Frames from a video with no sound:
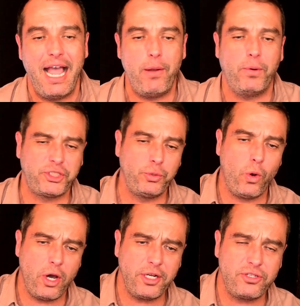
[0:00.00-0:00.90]
And what you
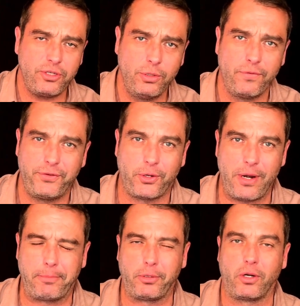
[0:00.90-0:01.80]
want to do if you're
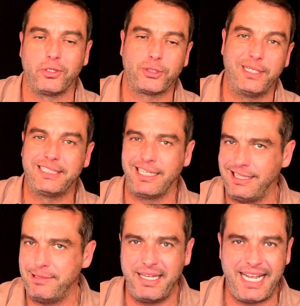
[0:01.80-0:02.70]
Greg Berhalter is
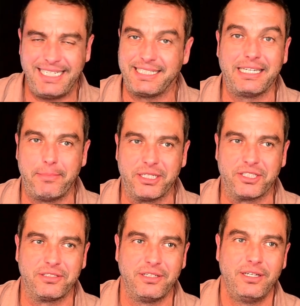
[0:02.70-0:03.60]
eliminate
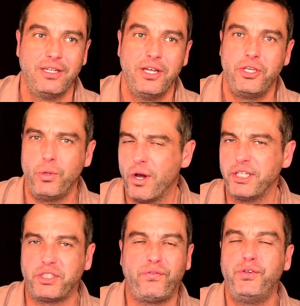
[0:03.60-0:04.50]
dilemmas. You want
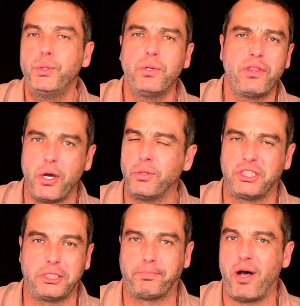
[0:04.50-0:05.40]
as few of those
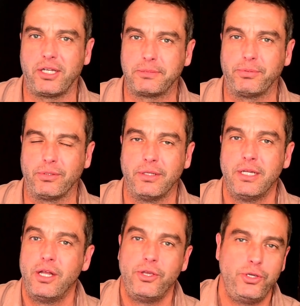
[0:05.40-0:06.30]
as possible.
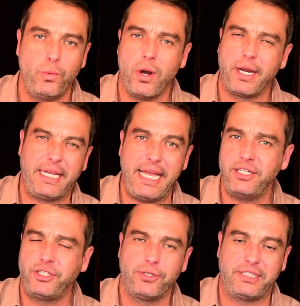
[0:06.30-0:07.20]
You want to get
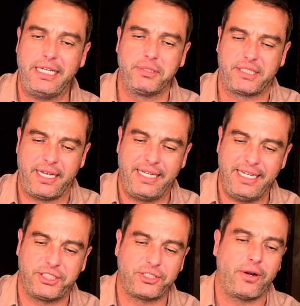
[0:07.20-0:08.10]
into your team and say,
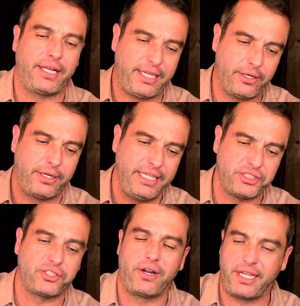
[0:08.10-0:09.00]
he's starting here, he's
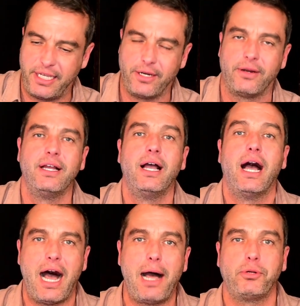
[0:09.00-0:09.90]
starting here.
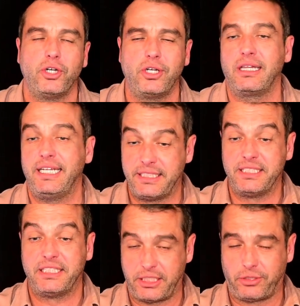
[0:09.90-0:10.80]
I'm good at least in
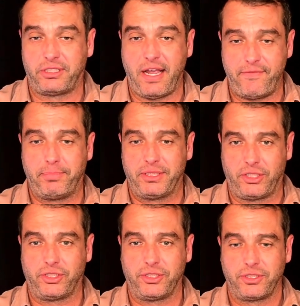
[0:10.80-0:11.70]
six or seven
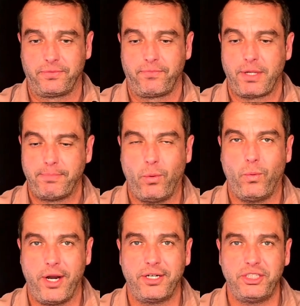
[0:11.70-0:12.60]
positions. But
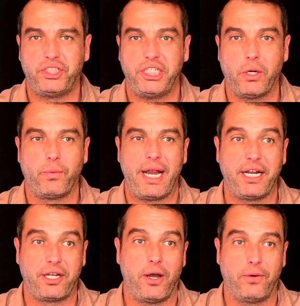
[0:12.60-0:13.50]
where does Gio
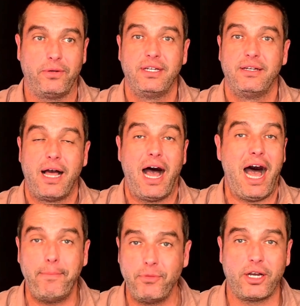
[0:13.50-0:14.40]
Reyna go?
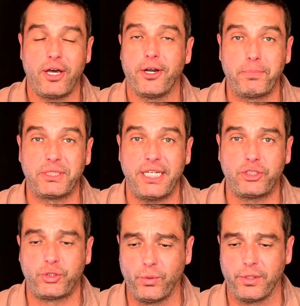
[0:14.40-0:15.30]
I'm not 100%
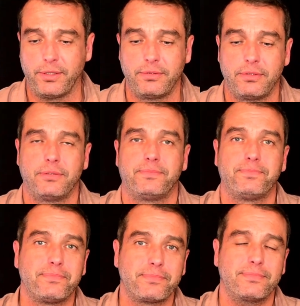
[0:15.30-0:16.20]
sure.
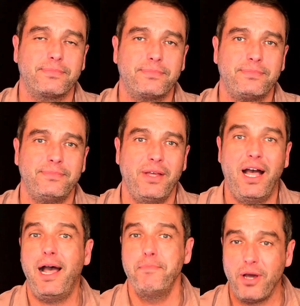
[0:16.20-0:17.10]

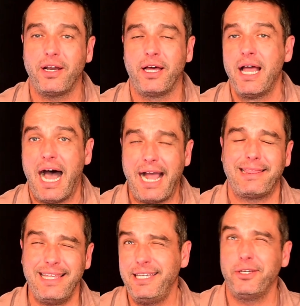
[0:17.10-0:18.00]
I'm not a. I
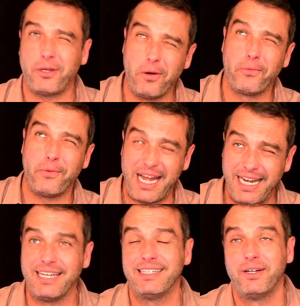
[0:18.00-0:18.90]
think you go
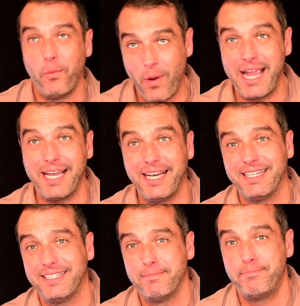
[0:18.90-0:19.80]
Reyna,
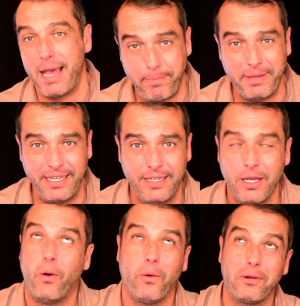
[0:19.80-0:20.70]
Weah, Pepi,
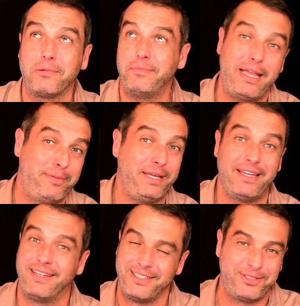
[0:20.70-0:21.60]
or
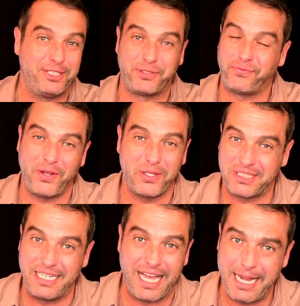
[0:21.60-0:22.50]
maybe do this
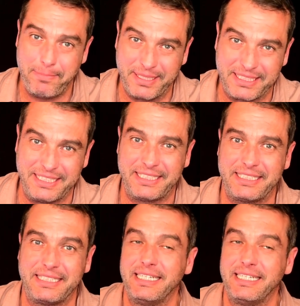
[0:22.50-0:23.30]
false nine business.